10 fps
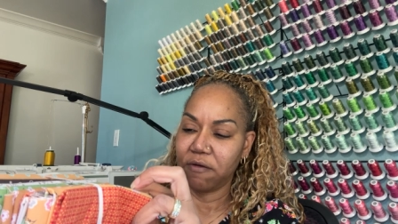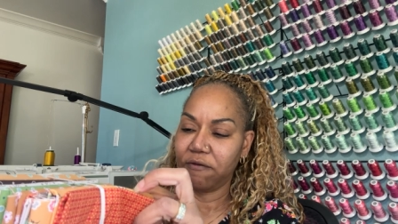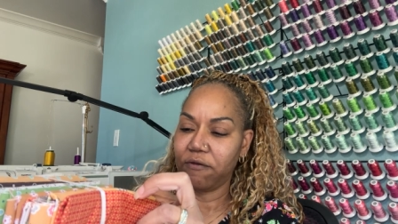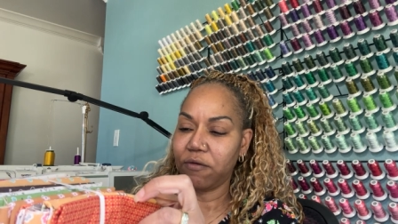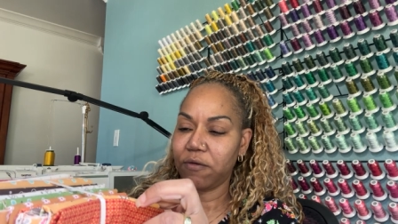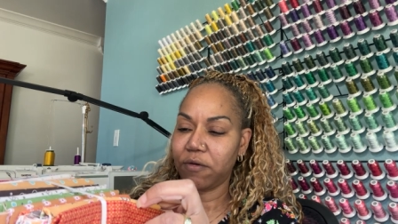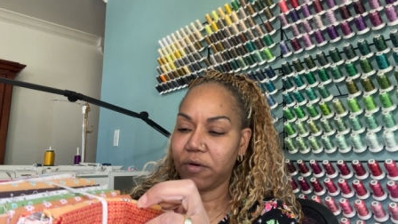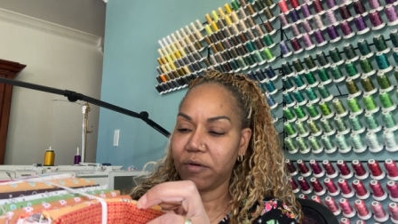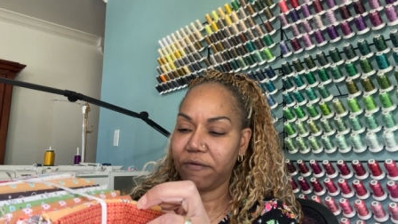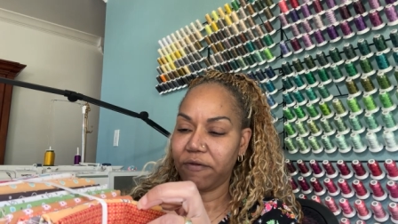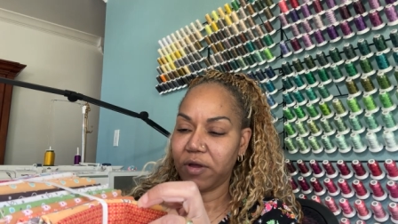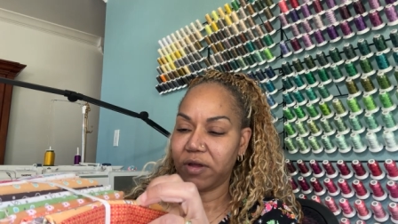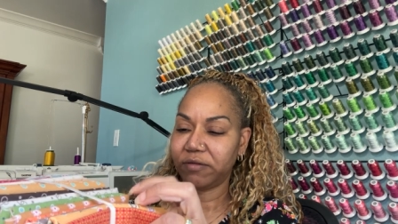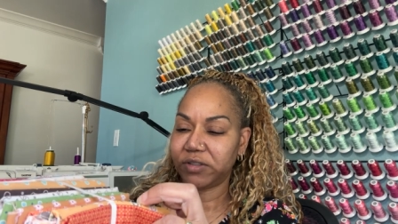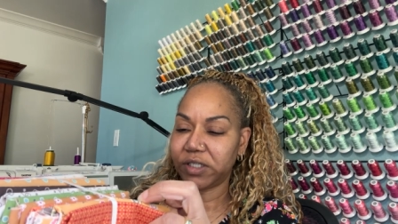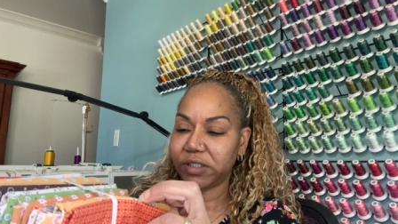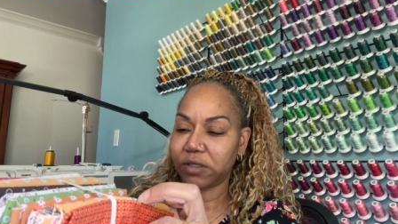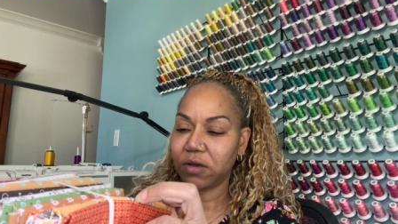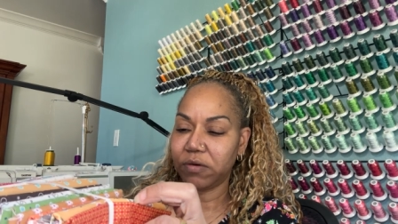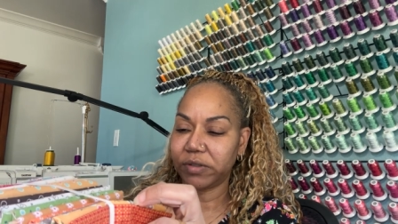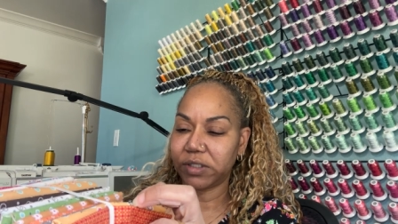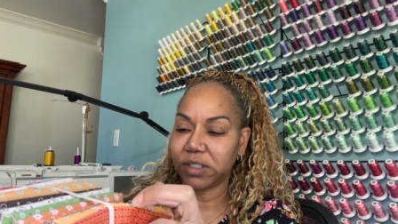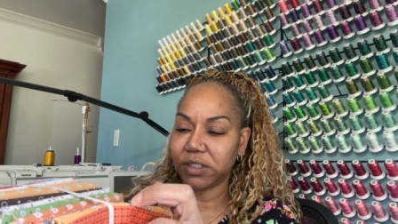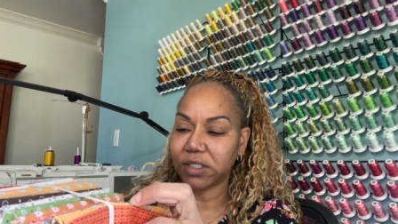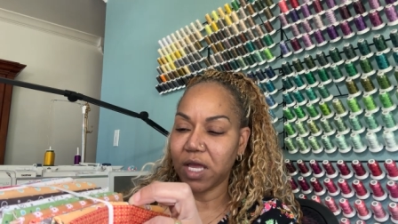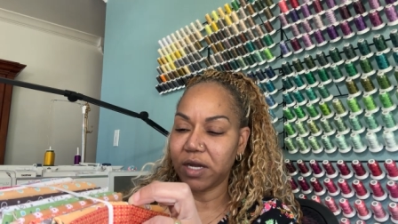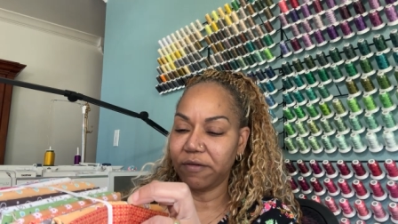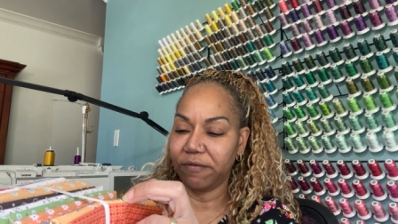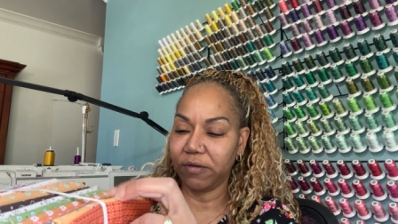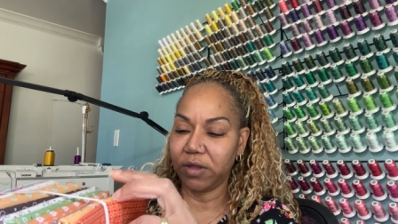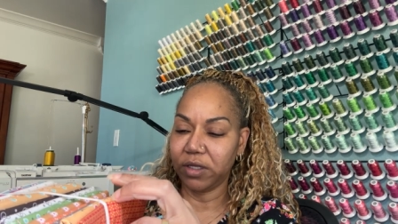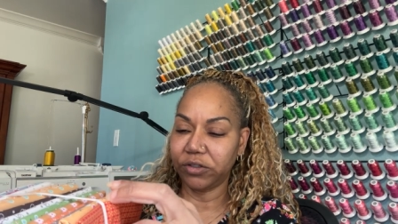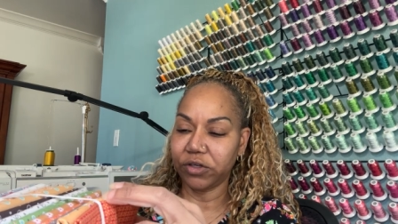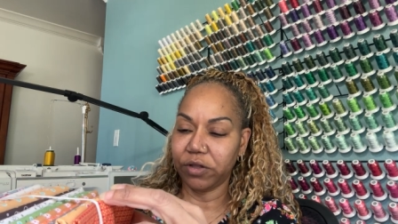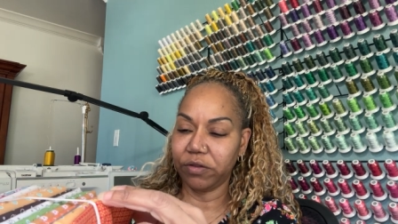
4, 5, 6. Oh, it's inside of each other.